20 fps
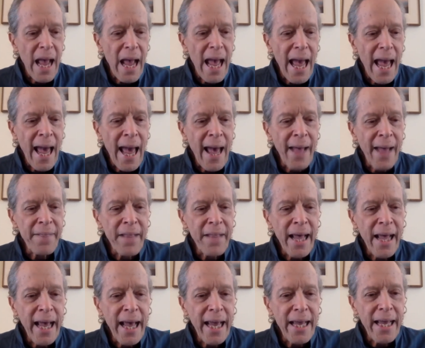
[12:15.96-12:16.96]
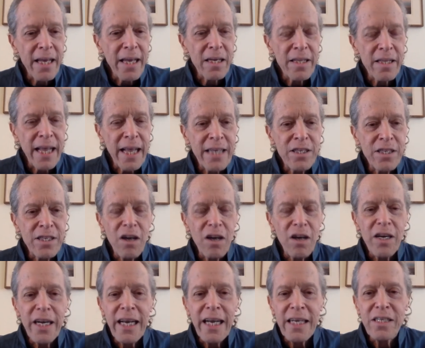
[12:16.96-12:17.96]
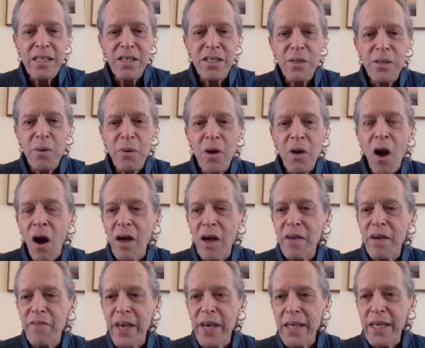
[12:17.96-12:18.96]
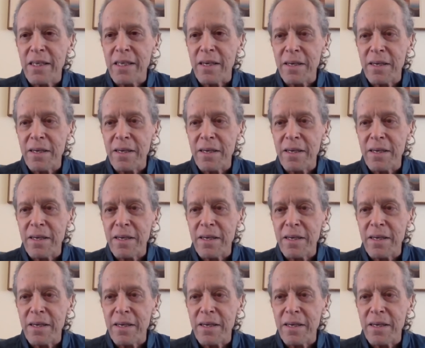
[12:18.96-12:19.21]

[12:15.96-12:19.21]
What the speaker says: And they turn it into a Garden of Eden,